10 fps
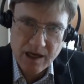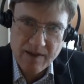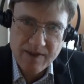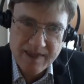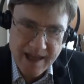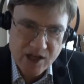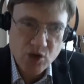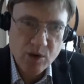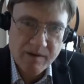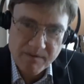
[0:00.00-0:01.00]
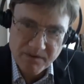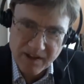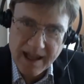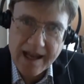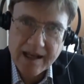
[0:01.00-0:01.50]
And then you can
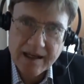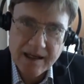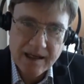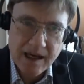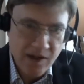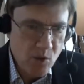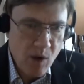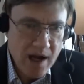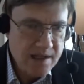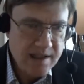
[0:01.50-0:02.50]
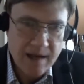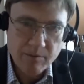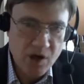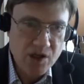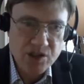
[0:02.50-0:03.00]
flank. Otherwise, that
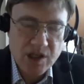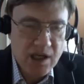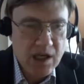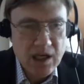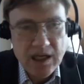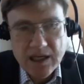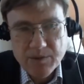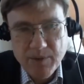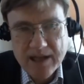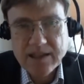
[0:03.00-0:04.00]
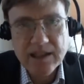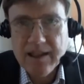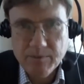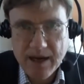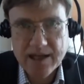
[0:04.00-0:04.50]
marsh is basically
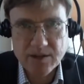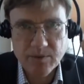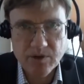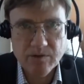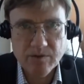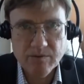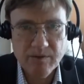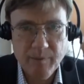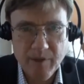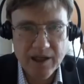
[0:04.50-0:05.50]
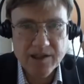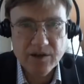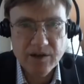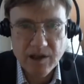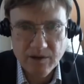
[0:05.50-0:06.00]
impassable by
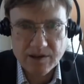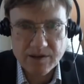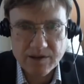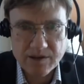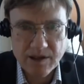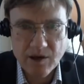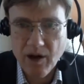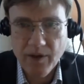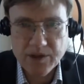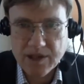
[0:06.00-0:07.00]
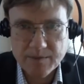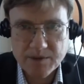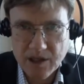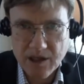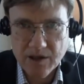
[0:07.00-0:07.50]
military units in all other times
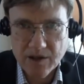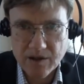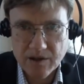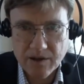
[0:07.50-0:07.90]
of the year,